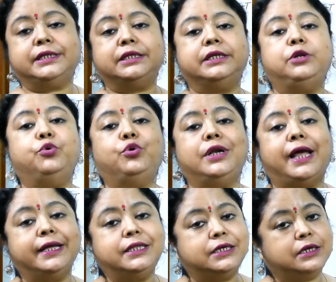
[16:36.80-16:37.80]
they look
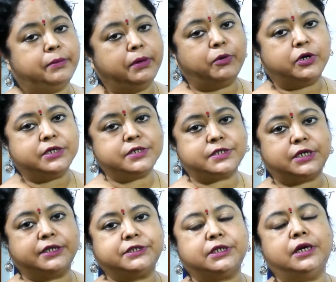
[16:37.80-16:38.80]
like the double bonded
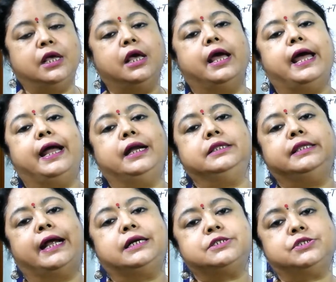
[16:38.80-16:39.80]
structure, and
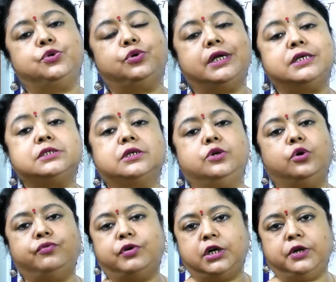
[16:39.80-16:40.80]
that's known as
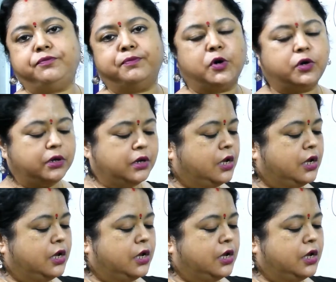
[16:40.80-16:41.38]
clover leaf model.